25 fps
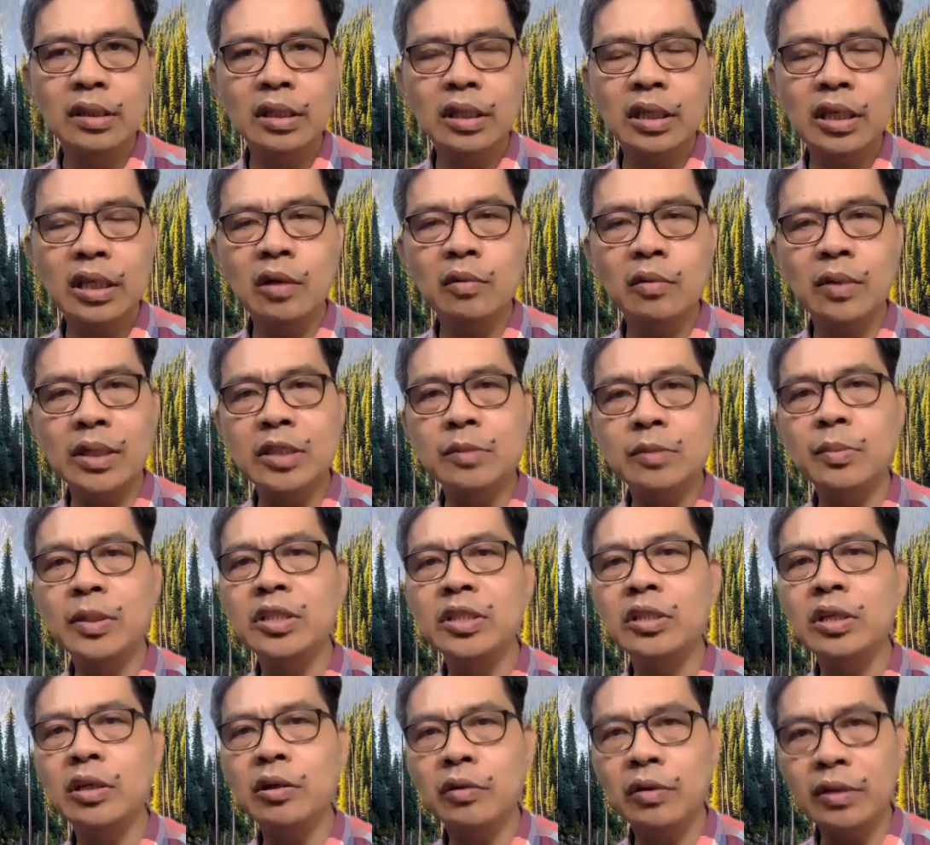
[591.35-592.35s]
He was
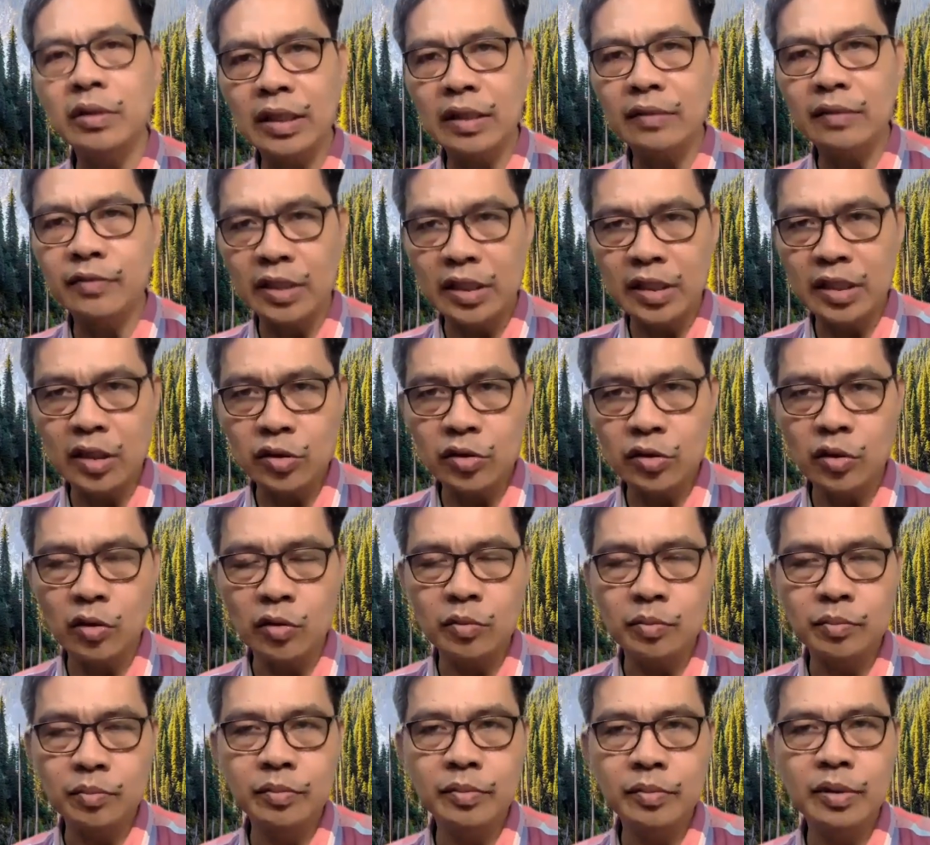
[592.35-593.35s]
persecuted for this
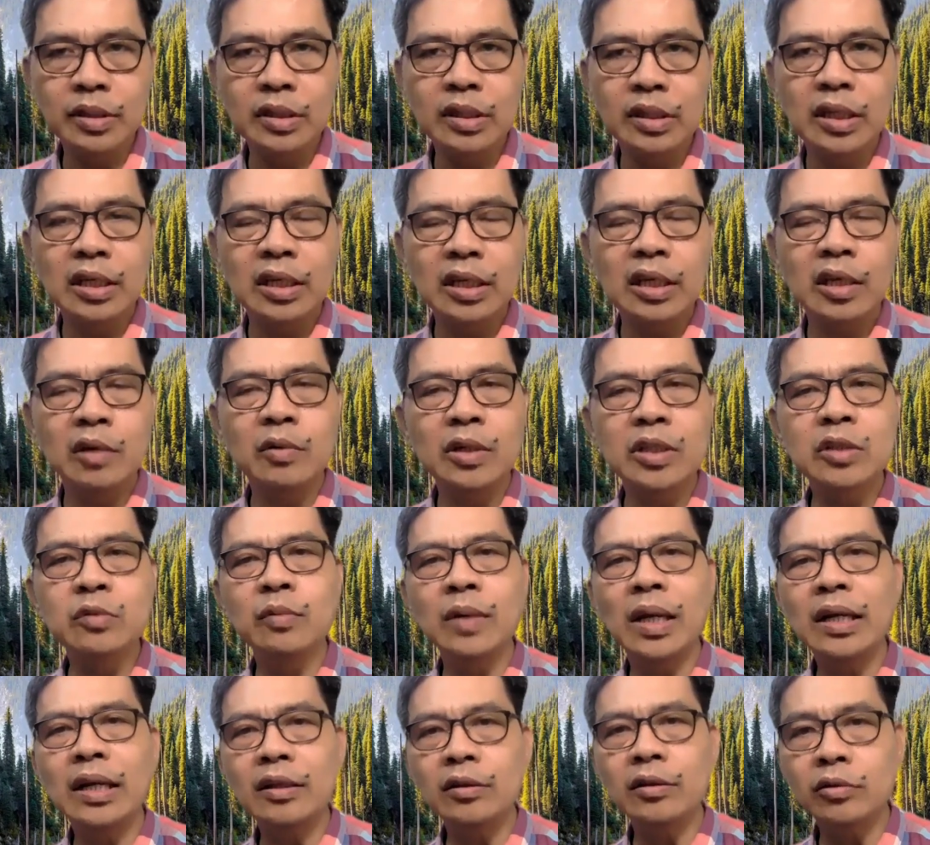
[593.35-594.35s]
hope. He was
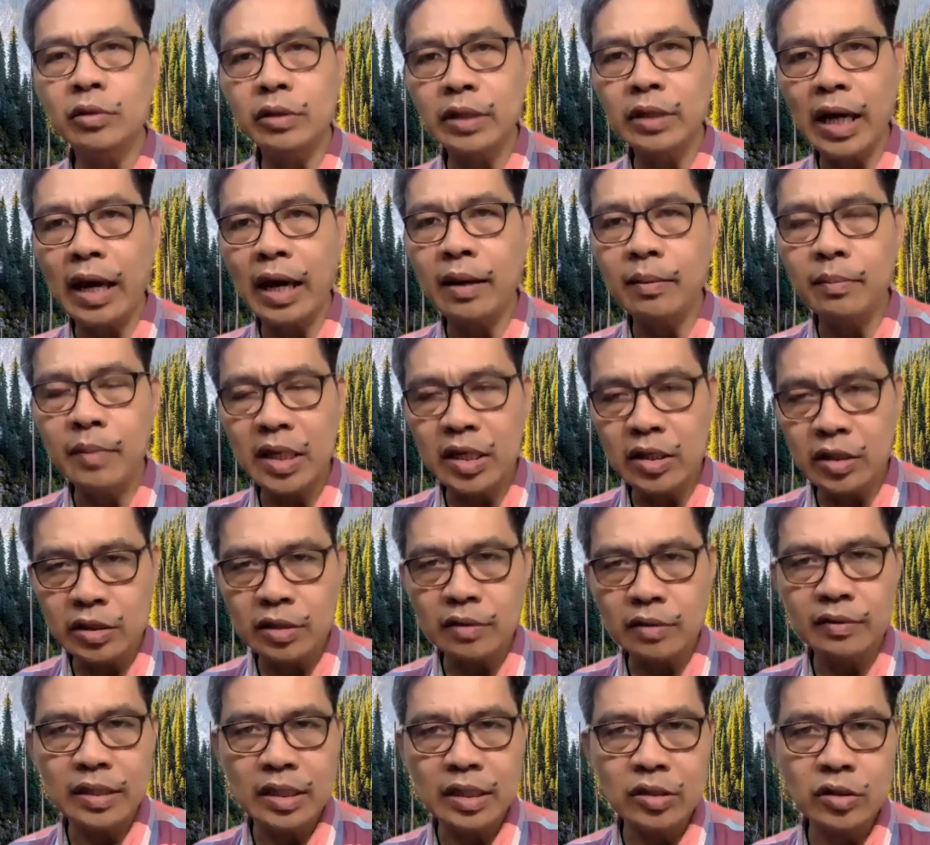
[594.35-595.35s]
willing to die
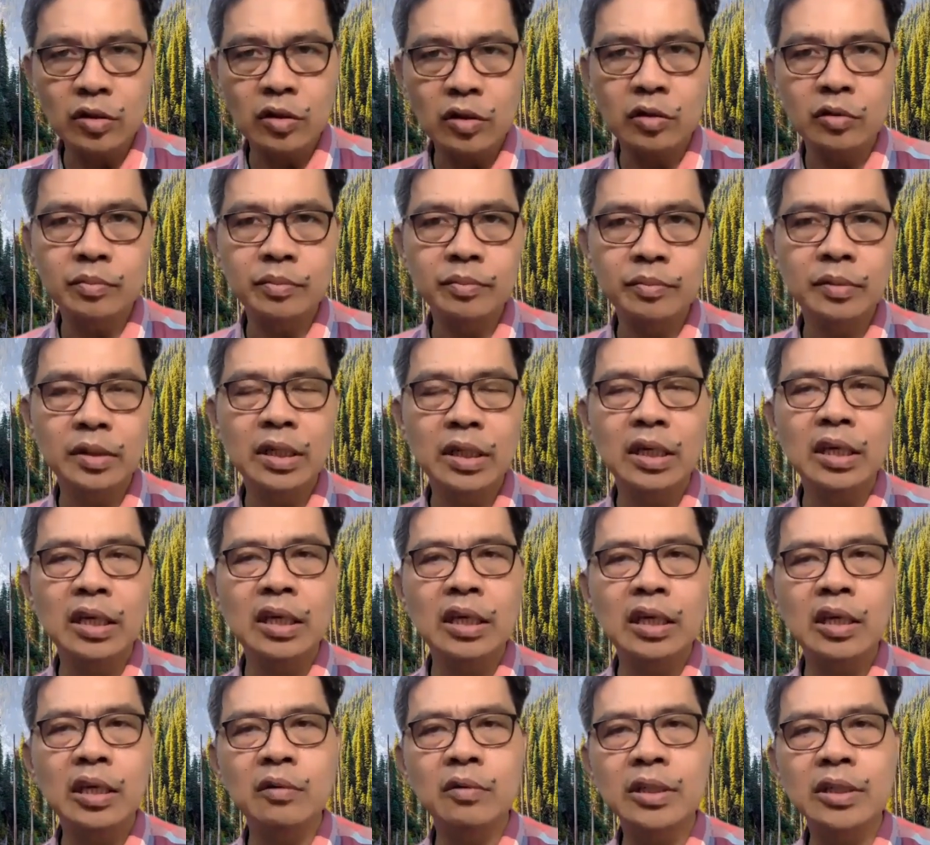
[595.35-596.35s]
because of this hope.
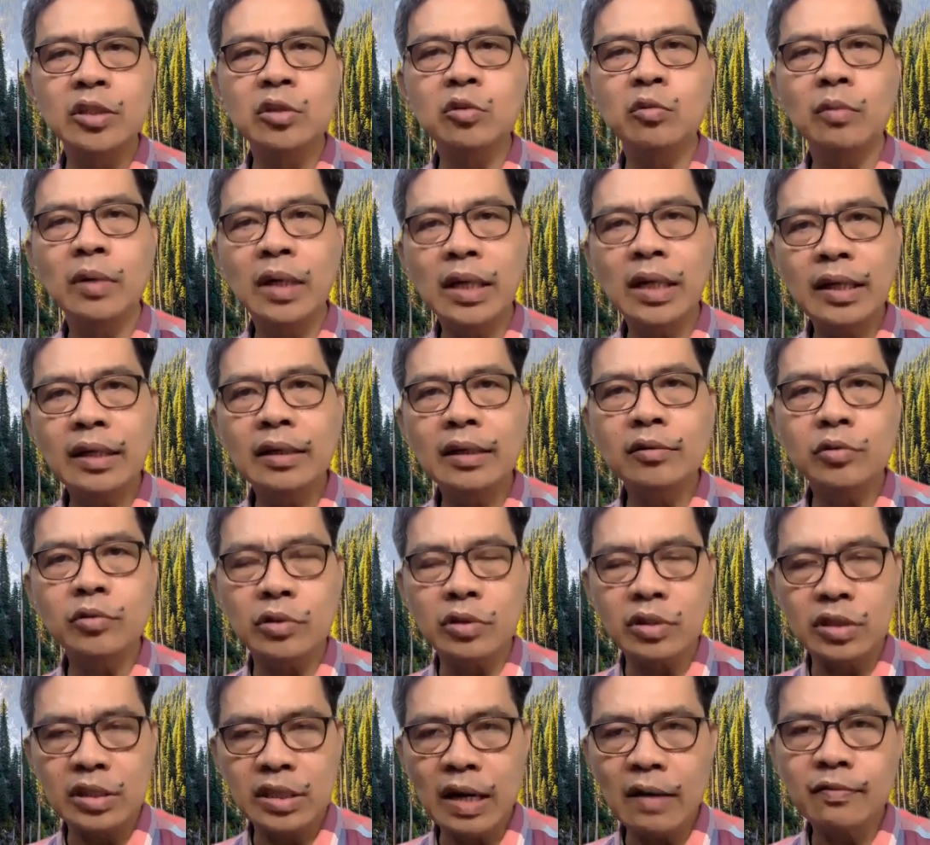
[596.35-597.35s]
He was willing to
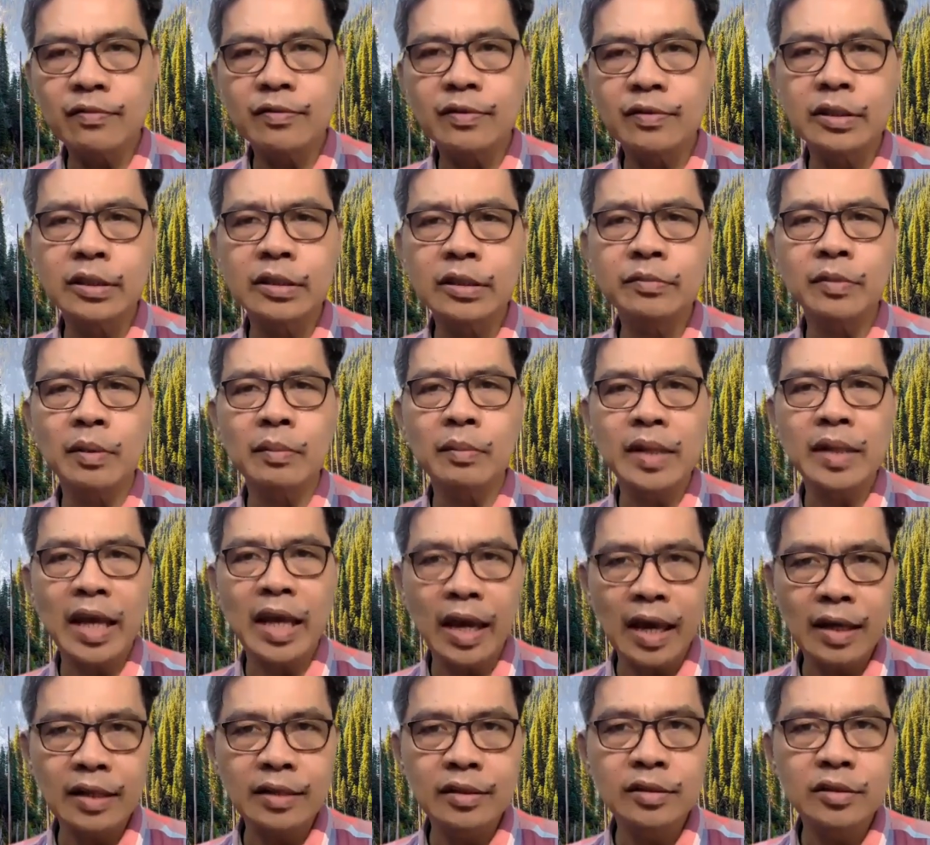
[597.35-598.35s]
suffer from the
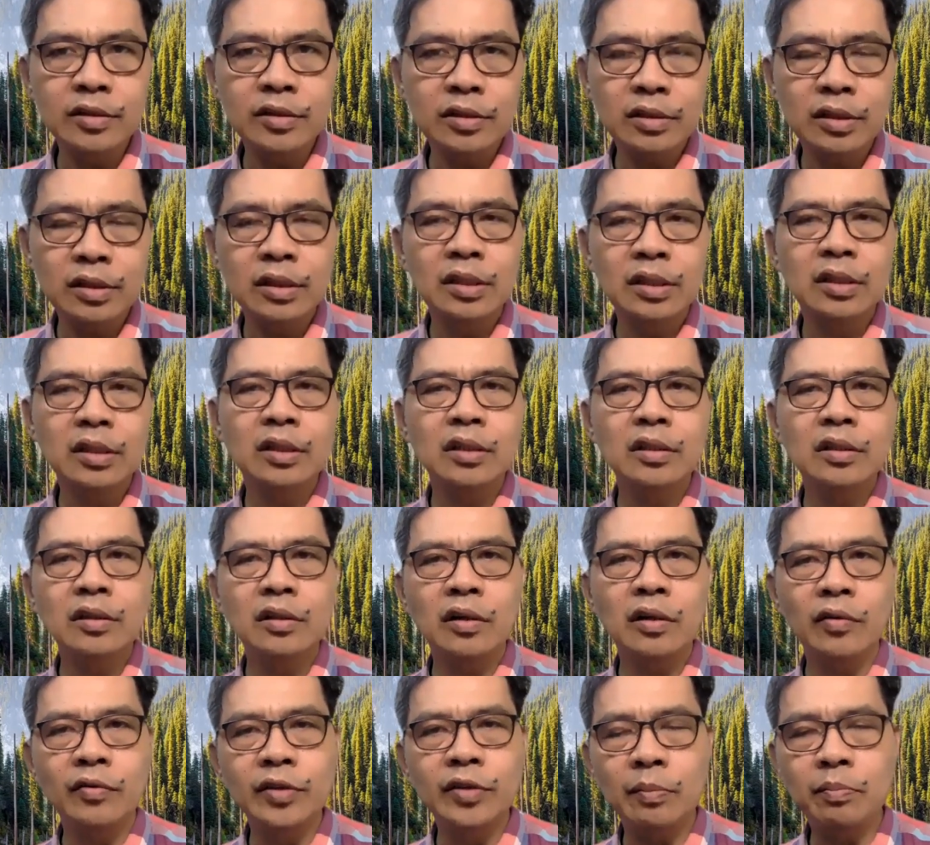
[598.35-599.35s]
hands
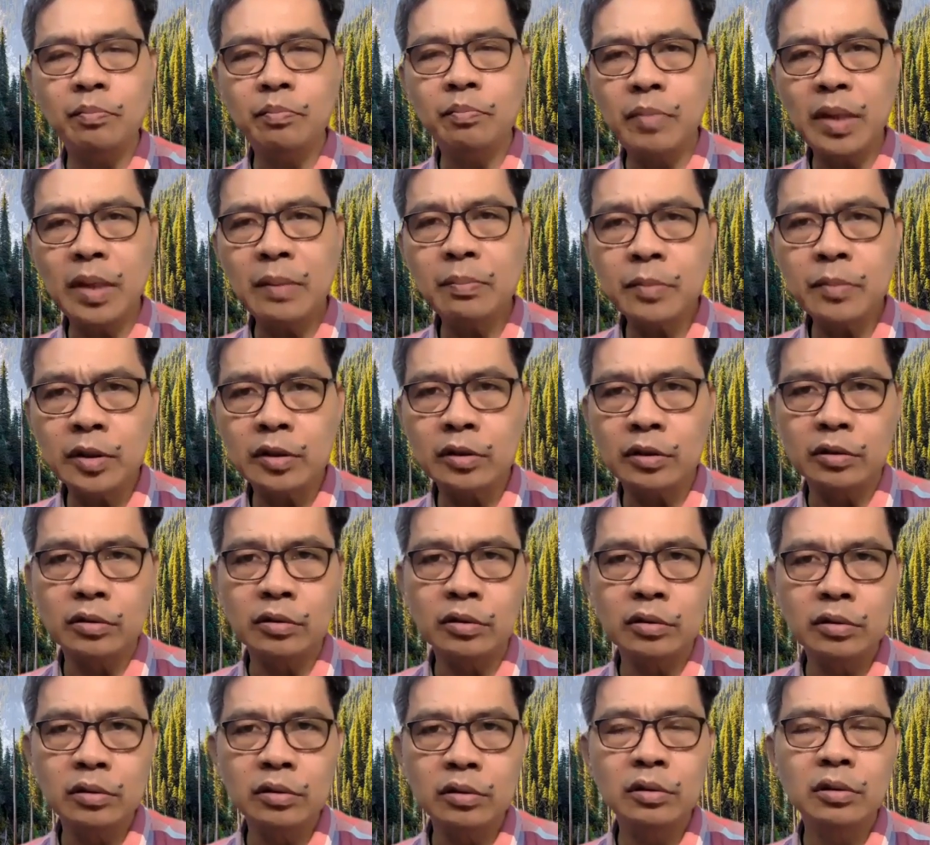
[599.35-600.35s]
of the
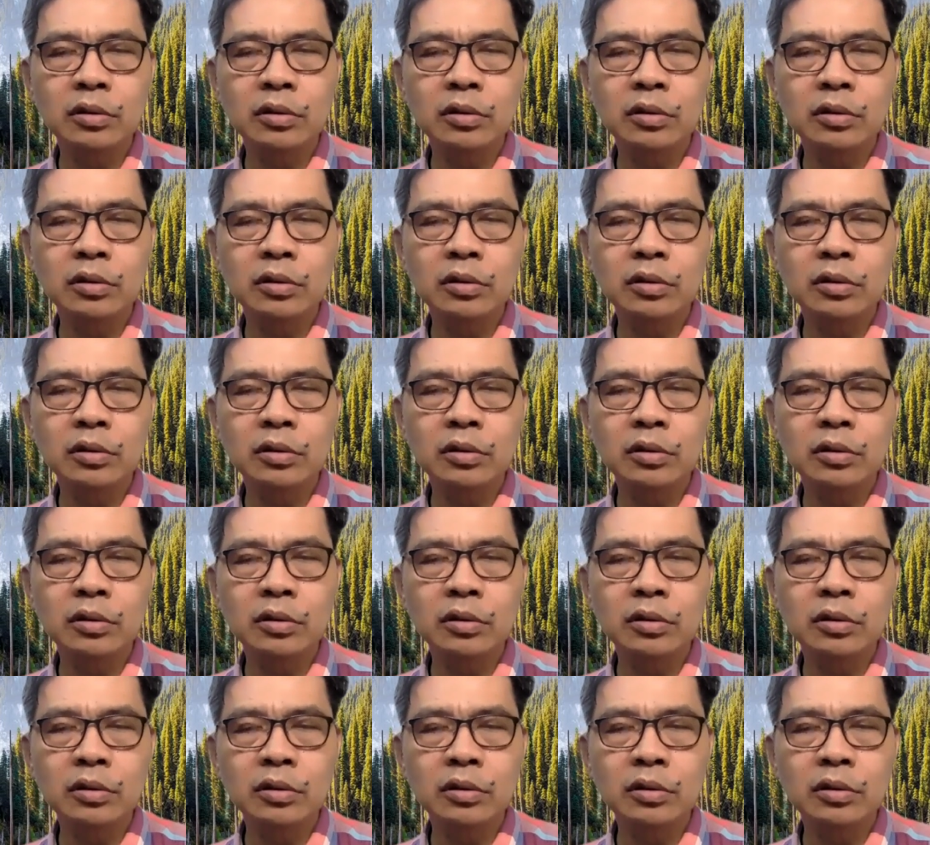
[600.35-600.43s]
people